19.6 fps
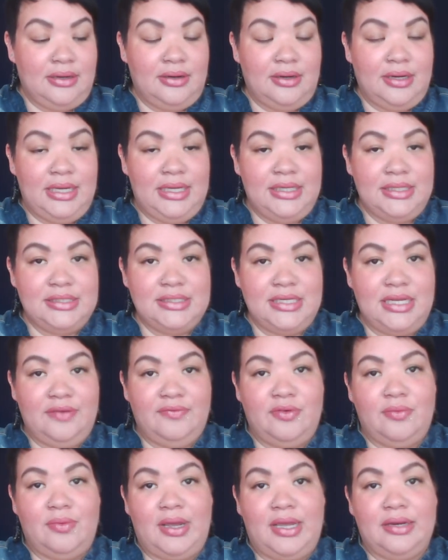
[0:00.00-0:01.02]
highest
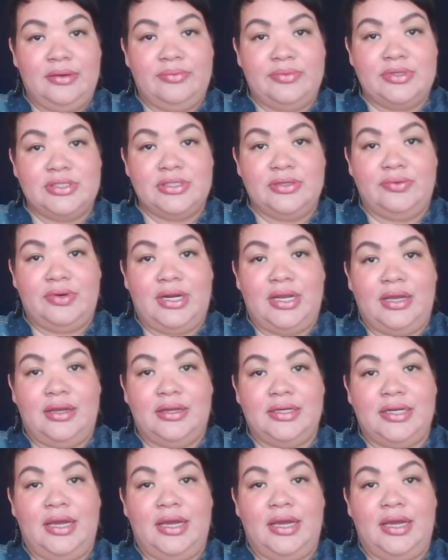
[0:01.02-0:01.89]
ever weight was around